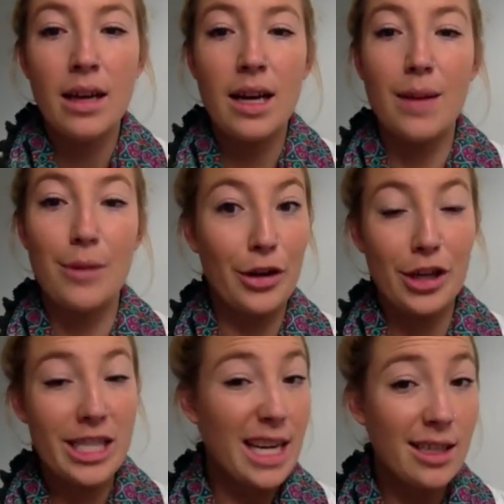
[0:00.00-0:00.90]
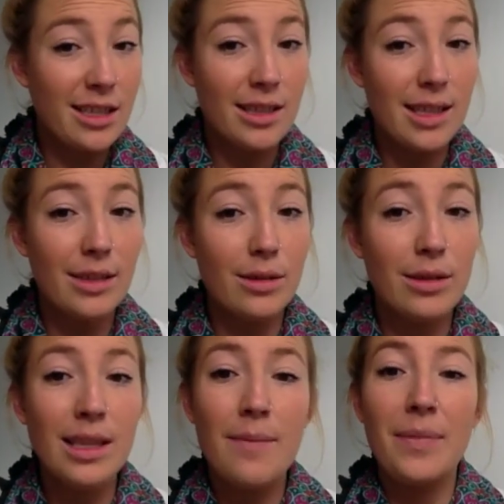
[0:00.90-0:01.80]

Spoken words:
Negotiation skills.